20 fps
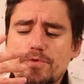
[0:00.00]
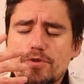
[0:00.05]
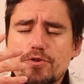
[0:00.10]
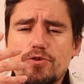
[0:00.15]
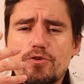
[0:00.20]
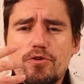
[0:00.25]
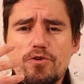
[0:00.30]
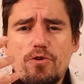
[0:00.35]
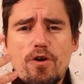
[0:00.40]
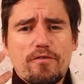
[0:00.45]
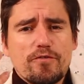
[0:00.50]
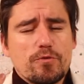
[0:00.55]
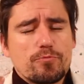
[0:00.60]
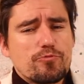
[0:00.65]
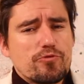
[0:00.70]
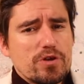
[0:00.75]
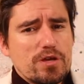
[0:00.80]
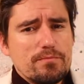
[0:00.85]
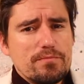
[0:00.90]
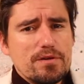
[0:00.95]
you have your
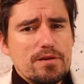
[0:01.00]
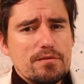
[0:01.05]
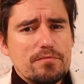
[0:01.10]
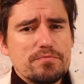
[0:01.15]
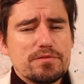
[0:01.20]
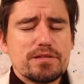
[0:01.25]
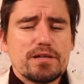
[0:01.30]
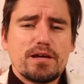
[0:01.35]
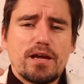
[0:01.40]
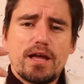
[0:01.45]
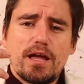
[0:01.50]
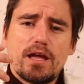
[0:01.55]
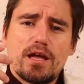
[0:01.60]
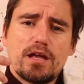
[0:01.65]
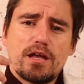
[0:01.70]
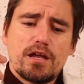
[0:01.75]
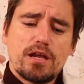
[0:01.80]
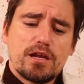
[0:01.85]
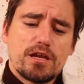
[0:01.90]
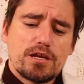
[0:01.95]
premiums
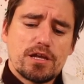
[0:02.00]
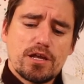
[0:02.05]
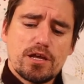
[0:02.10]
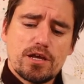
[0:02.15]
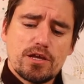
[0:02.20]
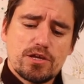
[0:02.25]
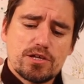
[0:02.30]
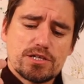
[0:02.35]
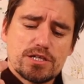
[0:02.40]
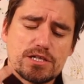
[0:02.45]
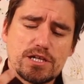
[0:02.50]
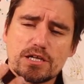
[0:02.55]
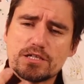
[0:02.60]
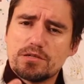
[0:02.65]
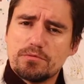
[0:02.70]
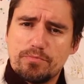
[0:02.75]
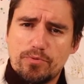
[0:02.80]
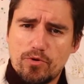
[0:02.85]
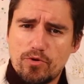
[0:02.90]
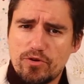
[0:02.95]
and
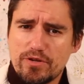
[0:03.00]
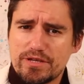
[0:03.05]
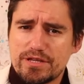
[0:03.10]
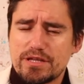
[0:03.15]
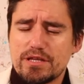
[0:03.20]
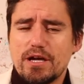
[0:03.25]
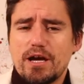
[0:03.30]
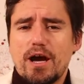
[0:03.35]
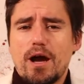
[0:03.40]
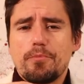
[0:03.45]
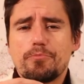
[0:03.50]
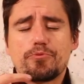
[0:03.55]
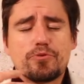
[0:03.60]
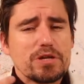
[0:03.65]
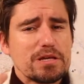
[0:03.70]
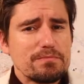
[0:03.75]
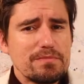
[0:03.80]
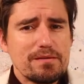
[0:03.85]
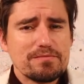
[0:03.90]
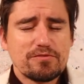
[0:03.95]
deductibles.
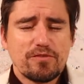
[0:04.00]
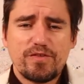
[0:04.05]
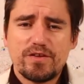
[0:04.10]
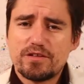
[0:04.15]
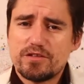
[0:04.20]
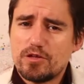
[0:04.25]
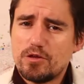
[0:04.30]
Premiums are things